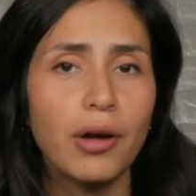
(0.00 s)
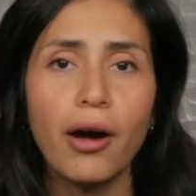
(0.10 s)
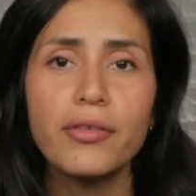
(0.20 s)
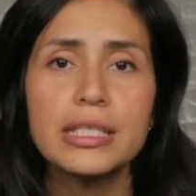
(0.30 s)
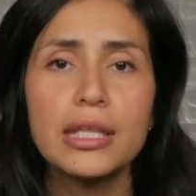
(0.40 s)

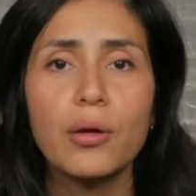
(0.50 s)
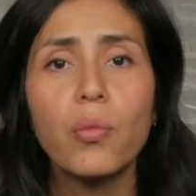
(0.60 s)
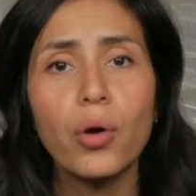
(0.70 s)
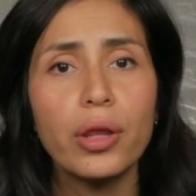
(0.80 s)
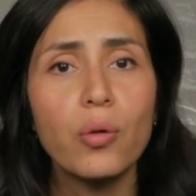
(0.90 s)
Obviously, the
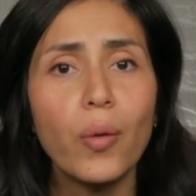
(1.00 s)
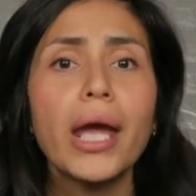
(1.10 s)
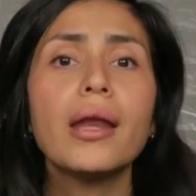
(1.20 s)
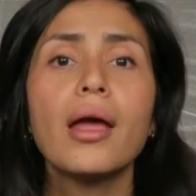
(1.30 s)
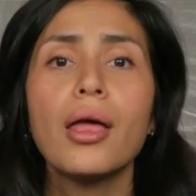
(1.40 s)
more they
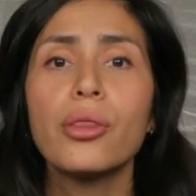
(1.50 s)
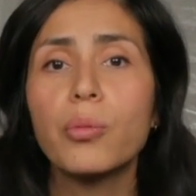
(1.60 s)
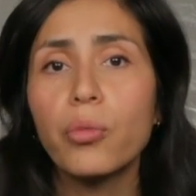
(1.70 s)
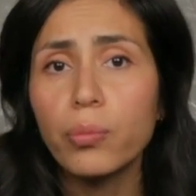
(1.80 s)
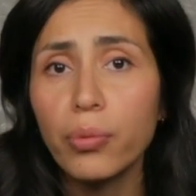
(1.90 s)
wait,
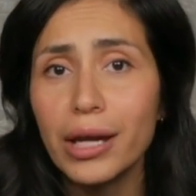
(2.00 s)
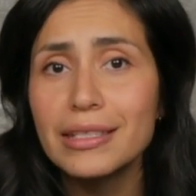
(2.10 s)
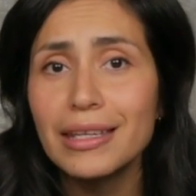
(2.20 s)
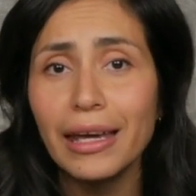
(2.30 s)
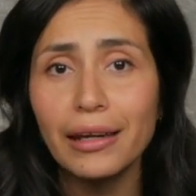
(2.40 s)
the more
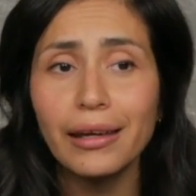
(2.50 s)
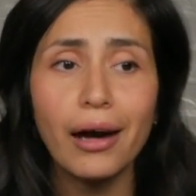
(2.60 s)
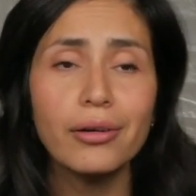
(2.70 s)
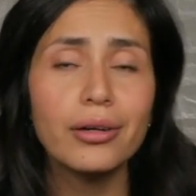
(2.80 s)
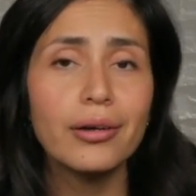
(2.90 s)
breaks they can
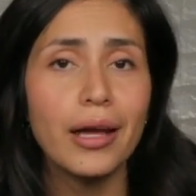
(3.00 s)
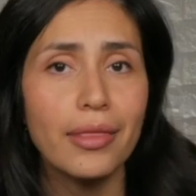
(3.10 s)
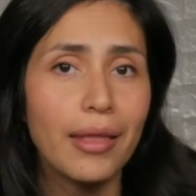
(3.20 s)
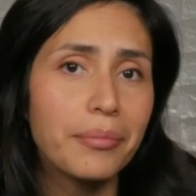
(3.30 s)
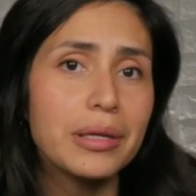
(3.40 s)
encounter,
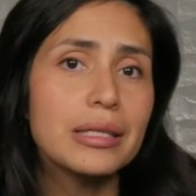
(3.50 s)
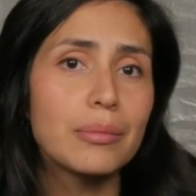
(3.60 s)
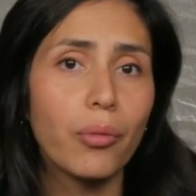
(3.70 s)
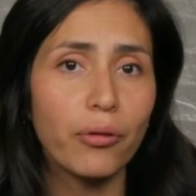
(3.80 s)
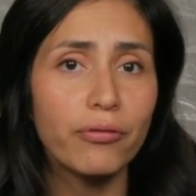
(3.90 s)
and that means
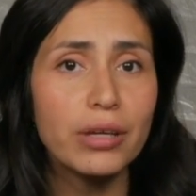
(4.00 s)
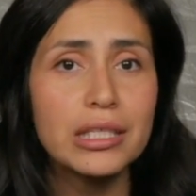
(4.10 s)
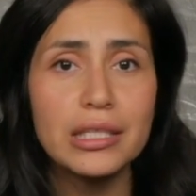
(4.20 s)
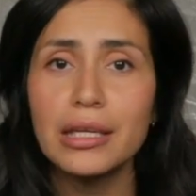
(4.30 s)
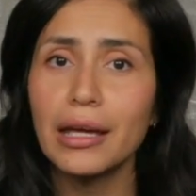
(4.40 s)
more
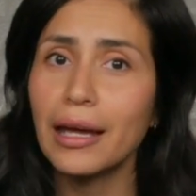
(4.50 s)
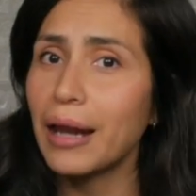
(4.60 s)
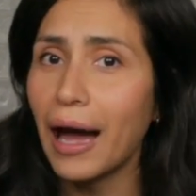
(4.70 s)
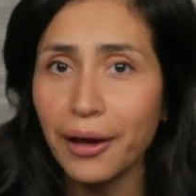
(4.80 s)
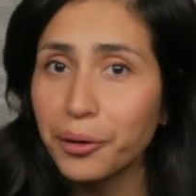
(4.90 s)
fixing,
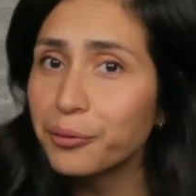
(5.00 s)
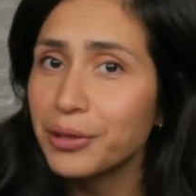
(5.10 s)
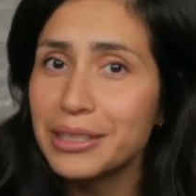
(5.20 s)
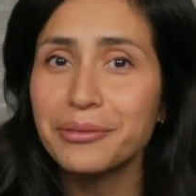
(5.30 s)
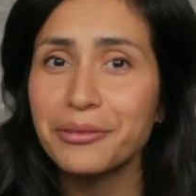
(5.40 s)
and I don't
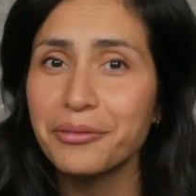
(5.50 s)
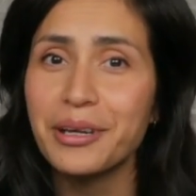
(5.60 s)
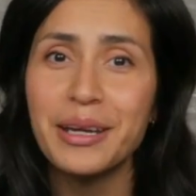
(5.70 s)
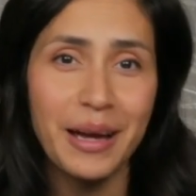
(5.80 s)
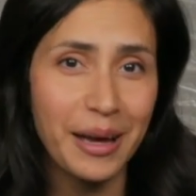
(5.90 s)
fix for
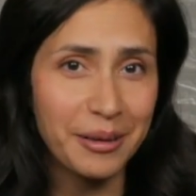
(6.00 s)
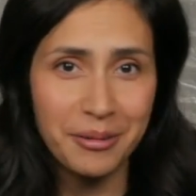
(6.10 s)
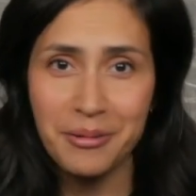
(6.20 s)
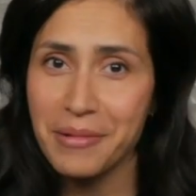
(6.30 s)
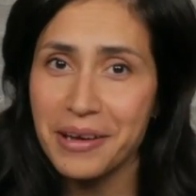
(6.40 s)
free. I don't
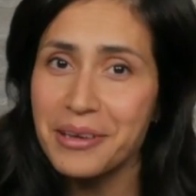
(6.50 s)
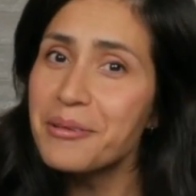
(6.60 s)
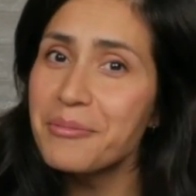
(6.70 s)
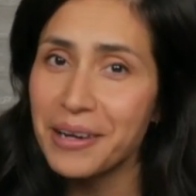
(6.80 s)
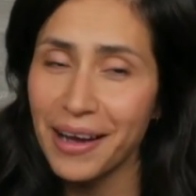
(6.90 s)
know about
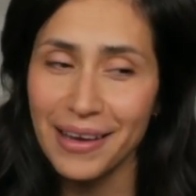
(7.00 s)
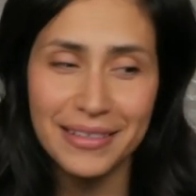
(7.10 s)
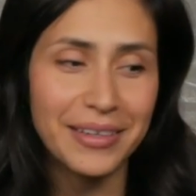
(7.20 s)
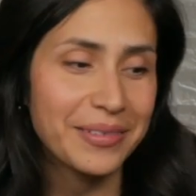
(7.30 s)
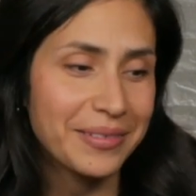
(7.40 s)
you, but I
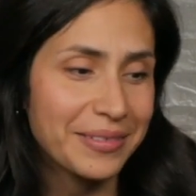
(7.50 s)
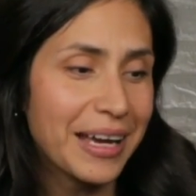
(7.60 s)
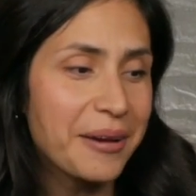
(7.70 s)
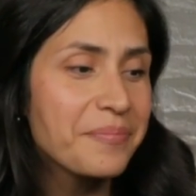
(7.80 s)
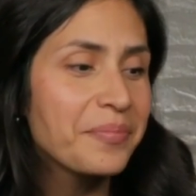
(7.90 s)
don't, okay?